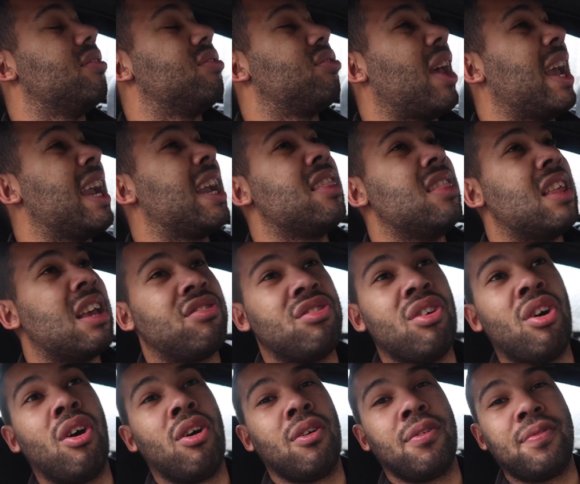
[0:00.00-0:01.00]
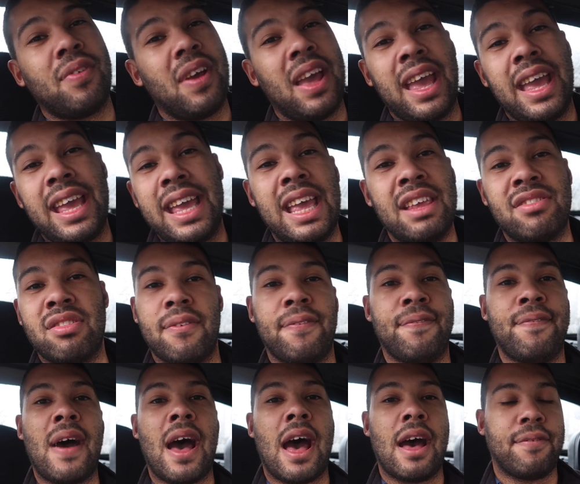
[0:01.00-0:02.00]
taking this off is a
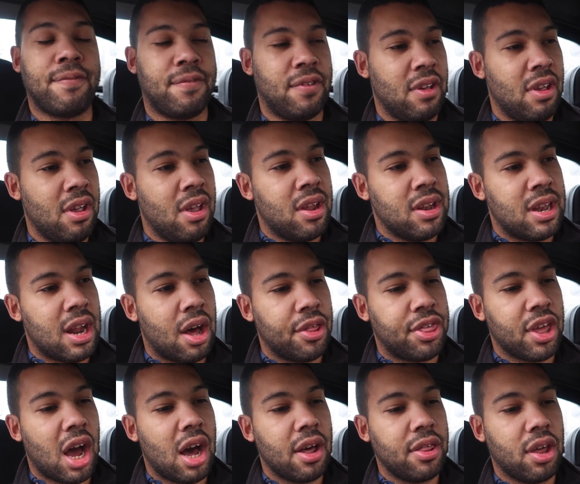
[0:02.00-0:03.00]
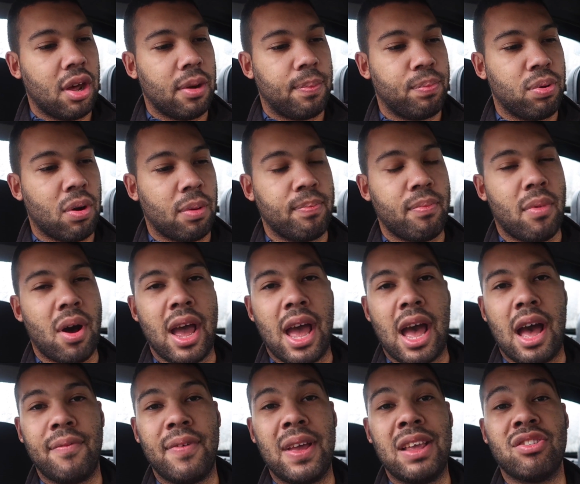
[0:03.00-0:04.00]
faff. Now, the other problem I
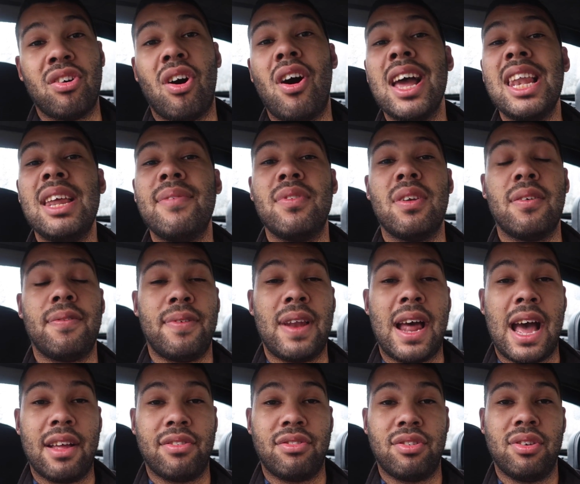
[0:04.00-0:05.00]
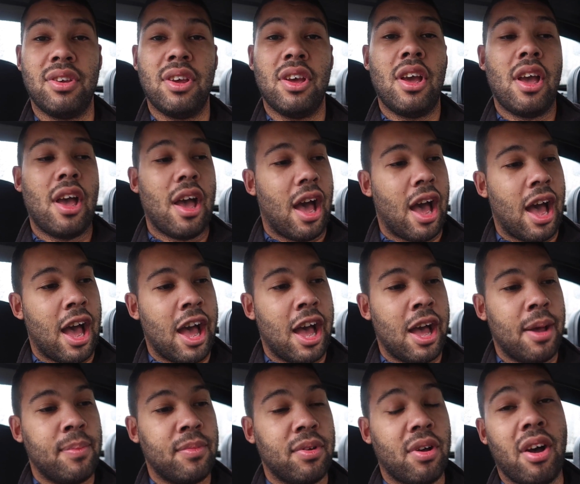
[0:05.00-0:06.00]
have is I live in a flat,
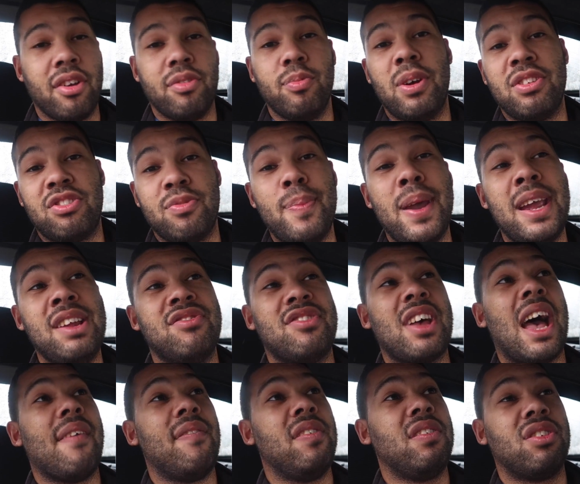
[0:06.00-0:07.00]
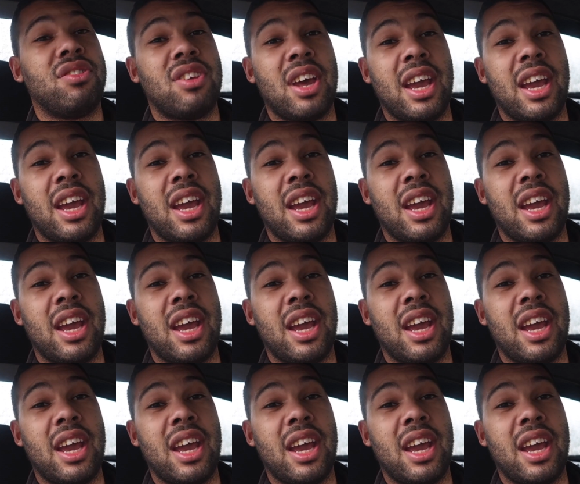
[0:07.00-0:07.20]
which means having to